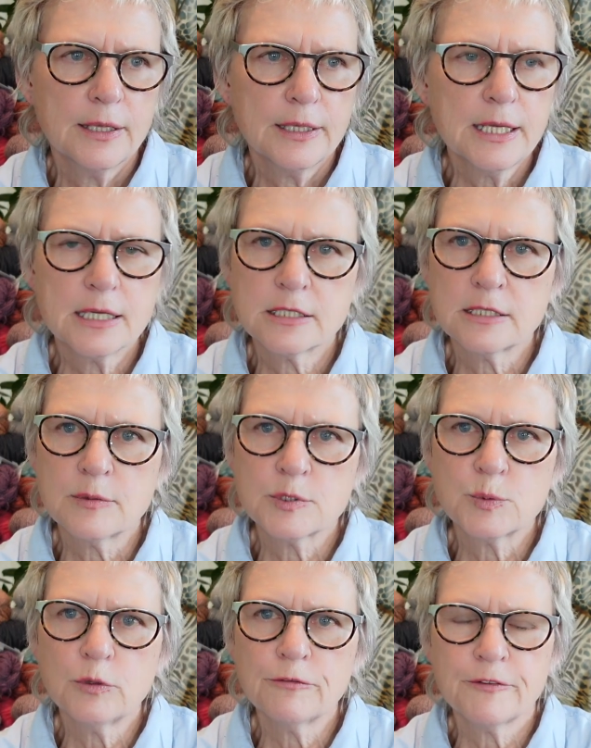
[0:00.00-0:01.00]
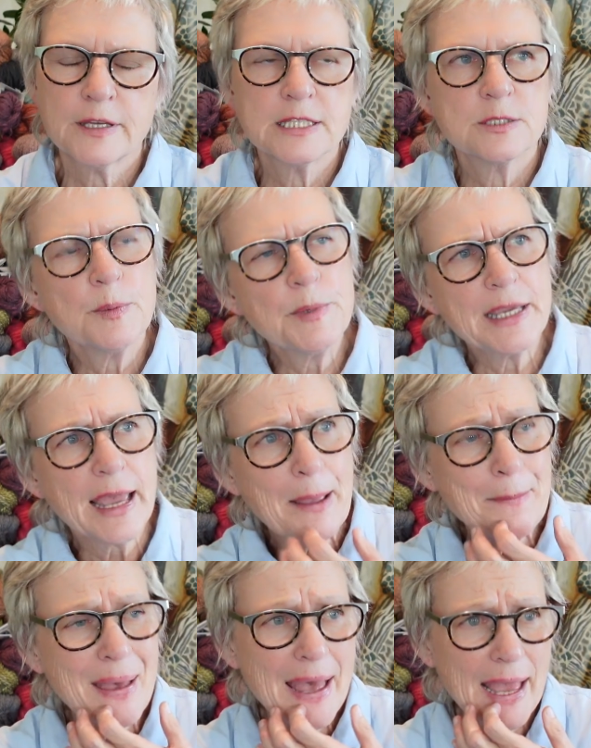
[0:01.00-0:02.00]
Yeah, so that was Woolfest. When we
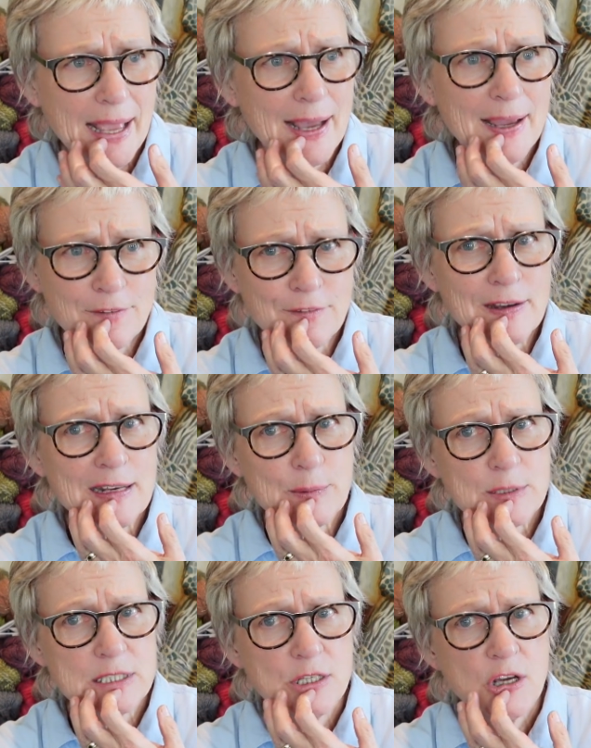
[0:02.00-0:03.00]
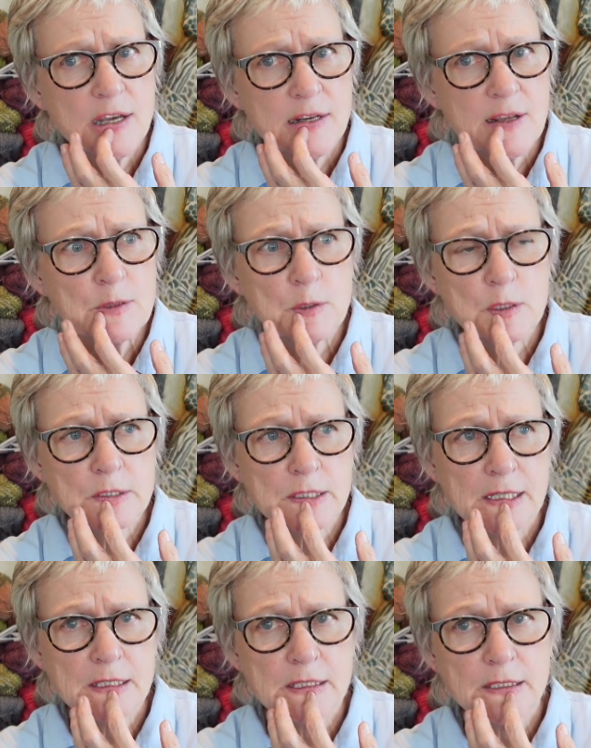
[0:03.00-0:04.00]
came back, I really was tired. I thought I was
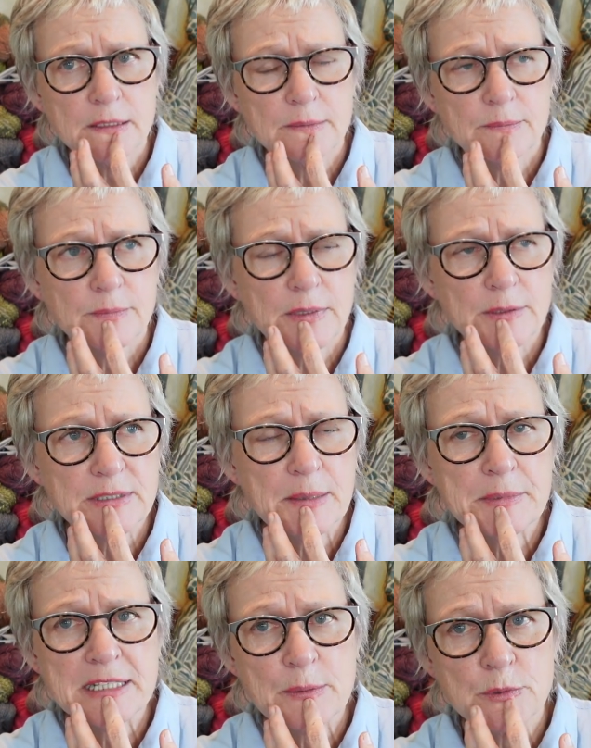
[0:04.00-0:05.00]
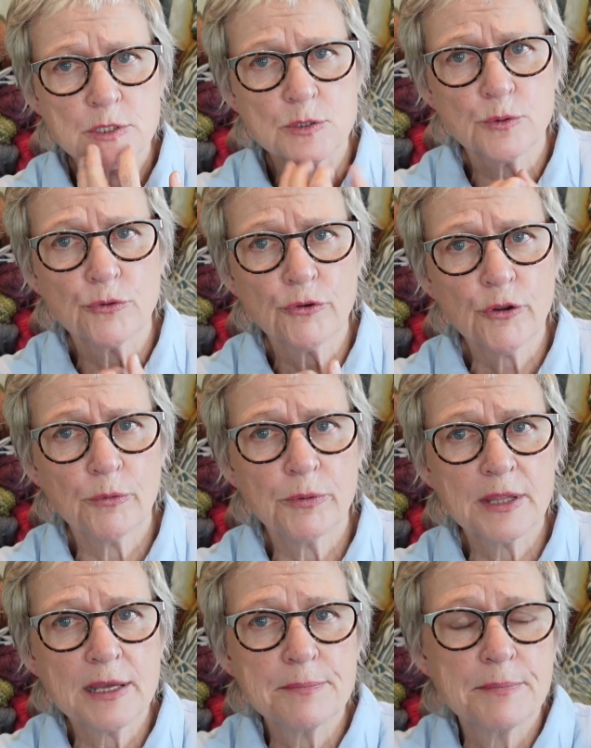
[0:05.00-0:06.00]
going to I was coming down with a sore throat,
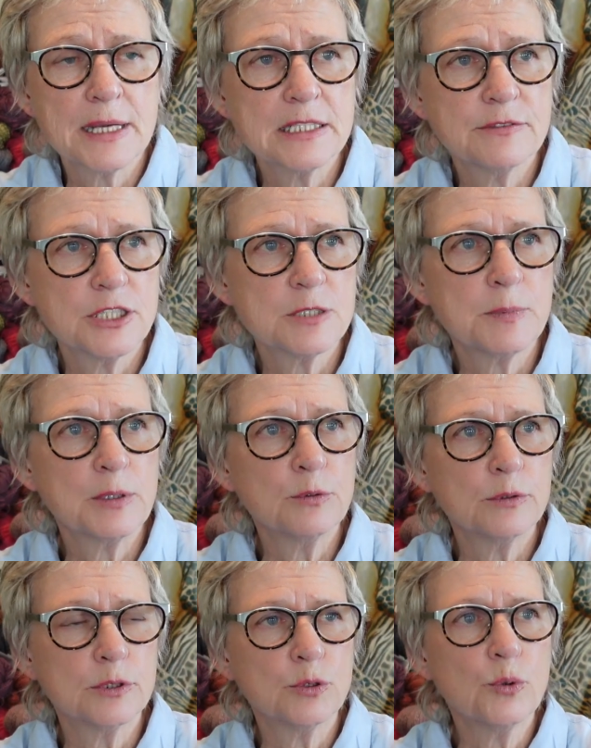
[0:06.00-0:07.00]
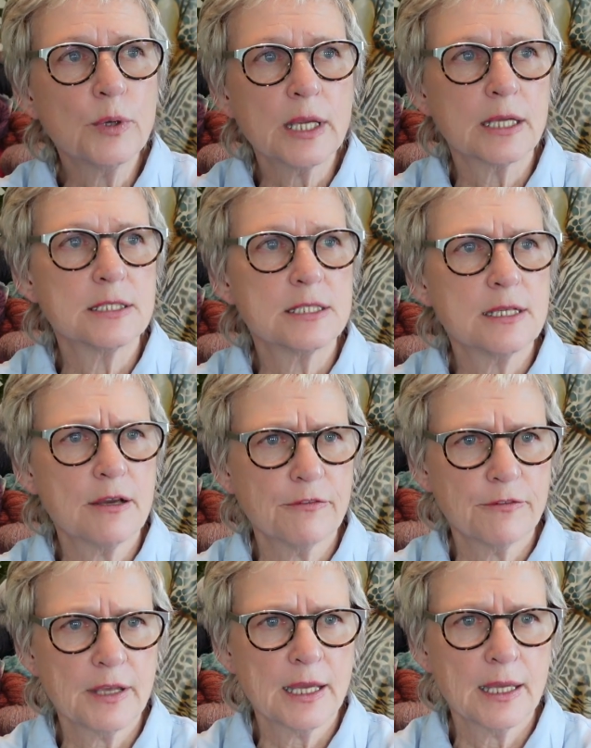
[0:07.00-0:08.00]
but that might have just been all the talking and
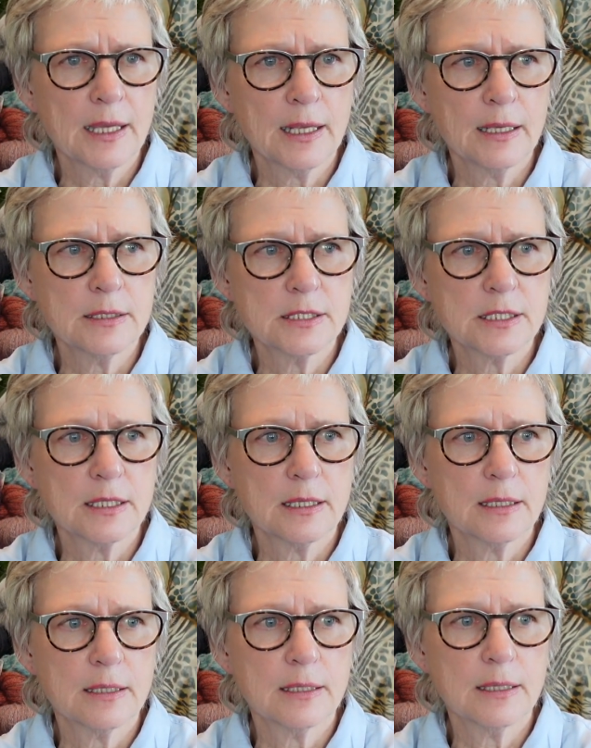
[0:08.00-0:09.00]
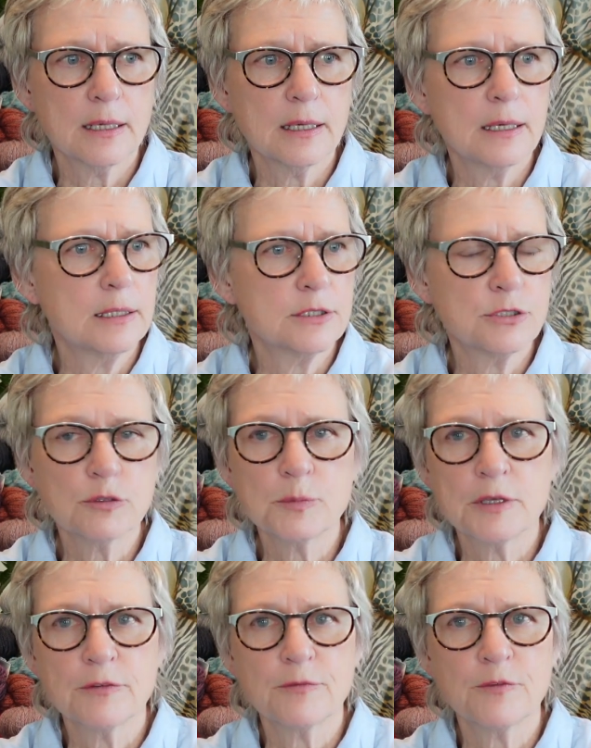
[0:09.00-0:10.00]
stuff, and it took
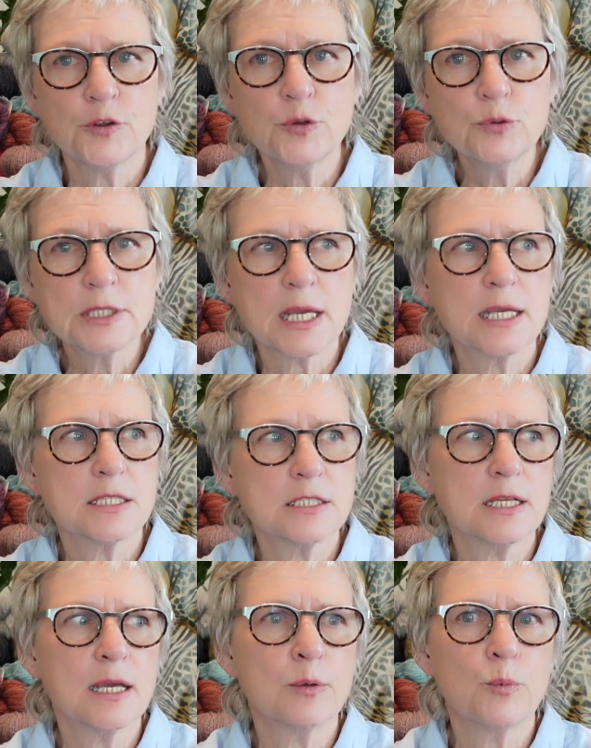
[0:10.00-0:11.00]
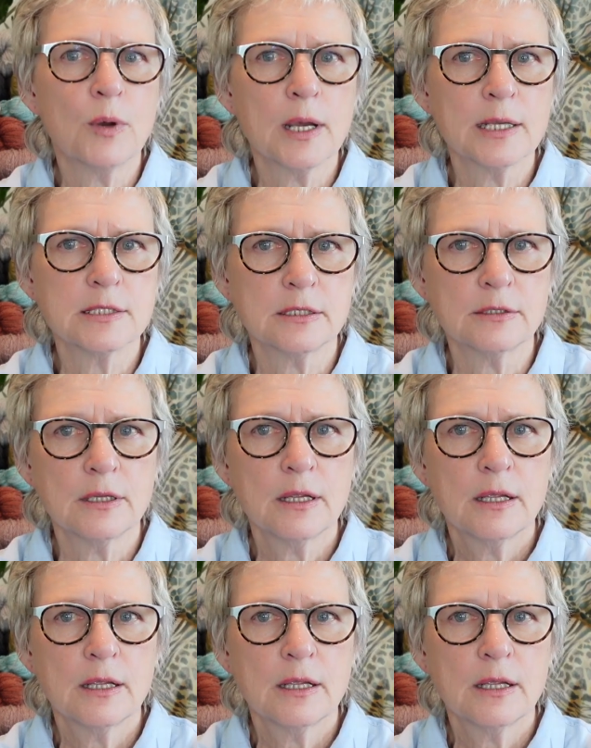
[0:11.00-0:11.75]
me a few days to unwind and